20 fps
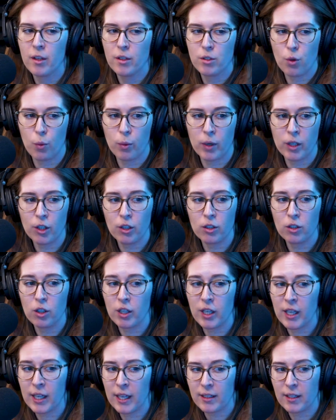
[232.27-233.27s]
So when you're
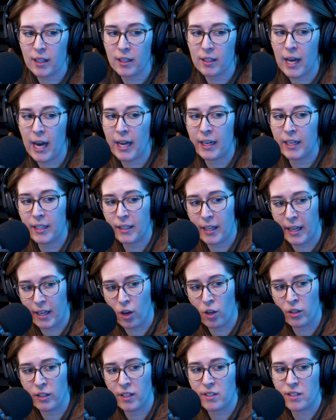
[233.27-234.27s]
looking at the cladding, like
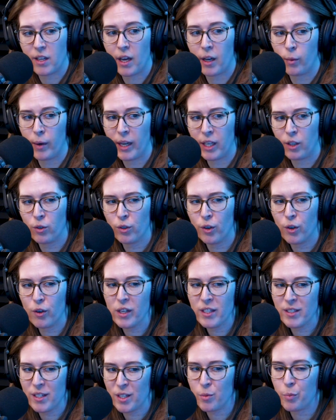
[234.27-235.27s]
on this cutaway, you'll
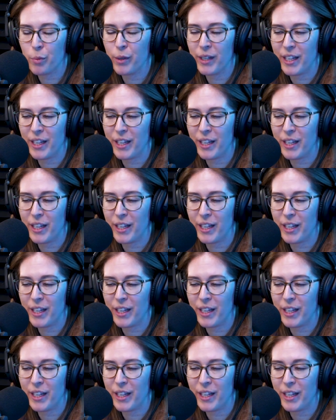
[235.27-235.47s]
notice it's